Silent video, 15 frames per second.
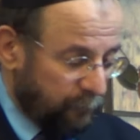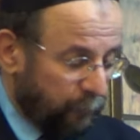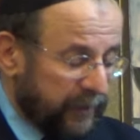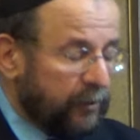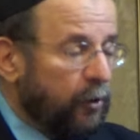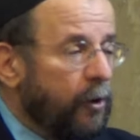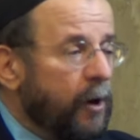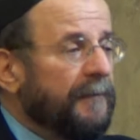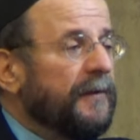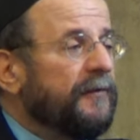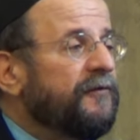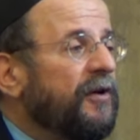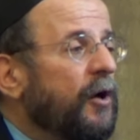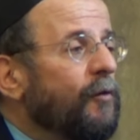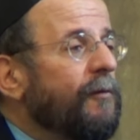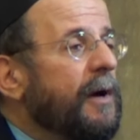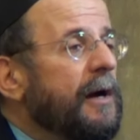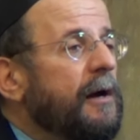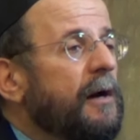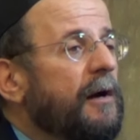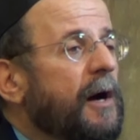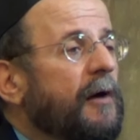We call the
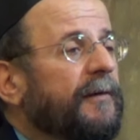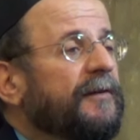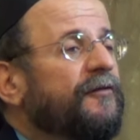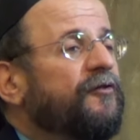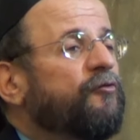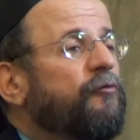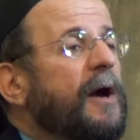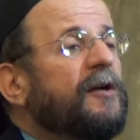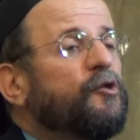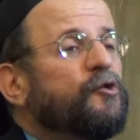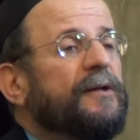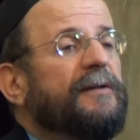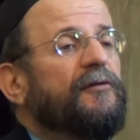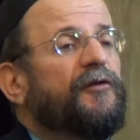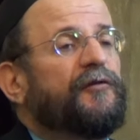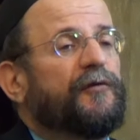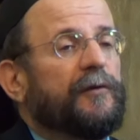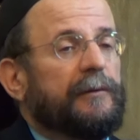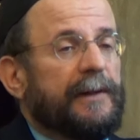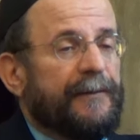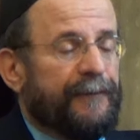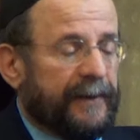Torah our instructions for
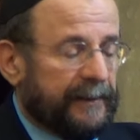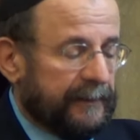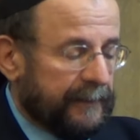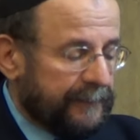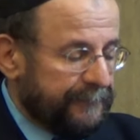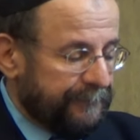living.